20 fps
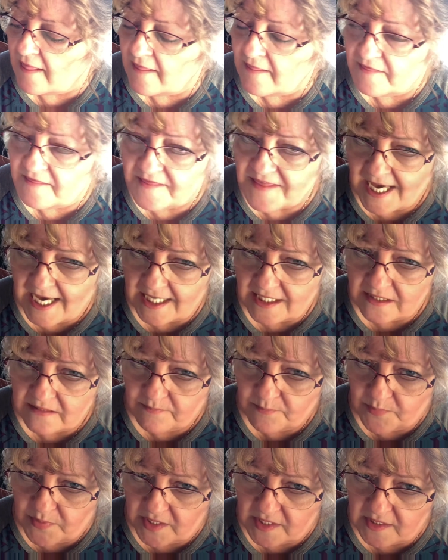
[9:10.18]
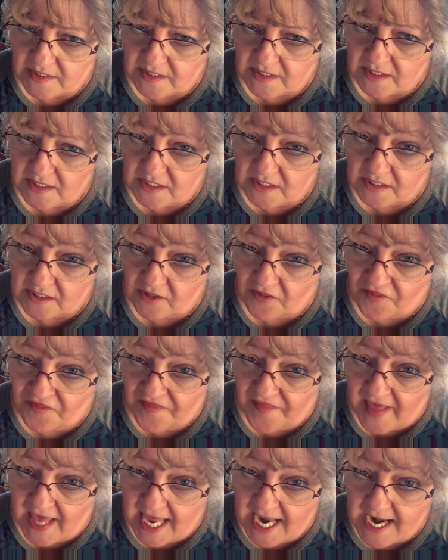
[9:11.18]
"That button is
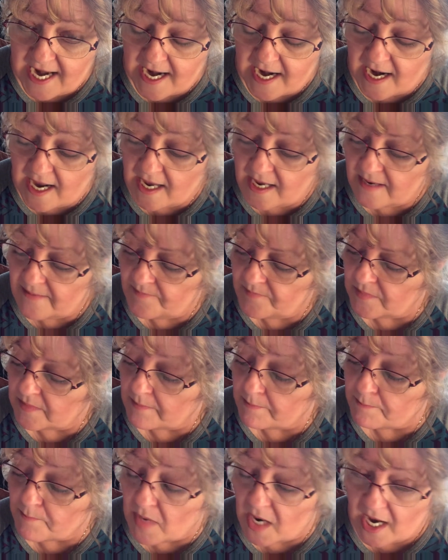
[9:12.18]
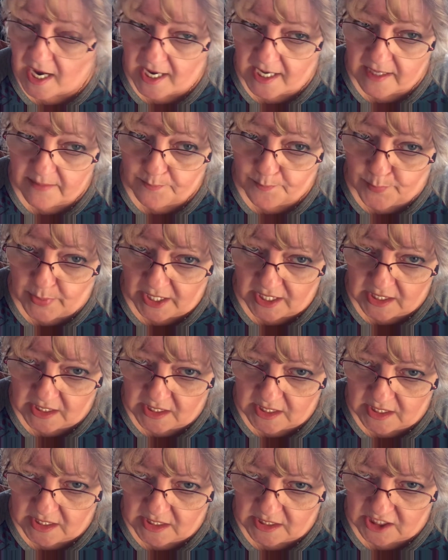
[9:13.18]
thin. My
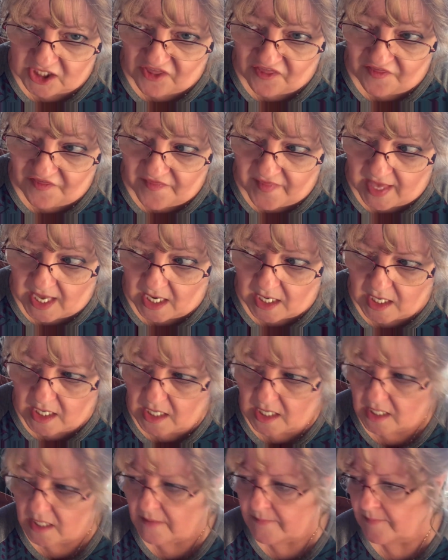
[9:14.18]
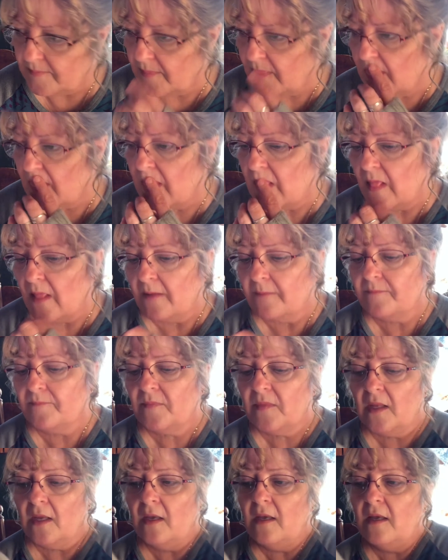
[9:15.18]
button is thick."
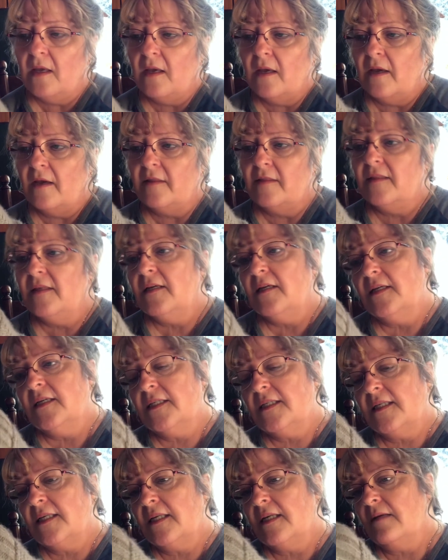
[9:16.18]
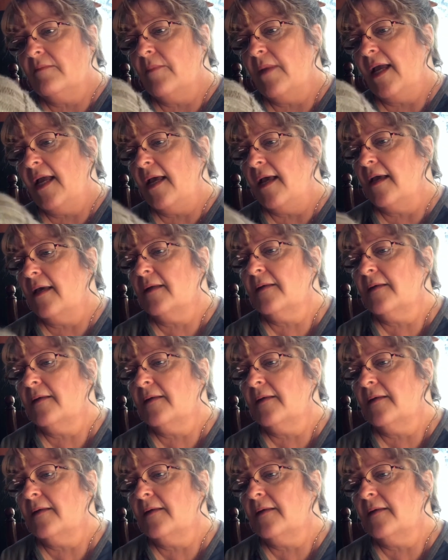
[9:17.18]
I think he's getting mad.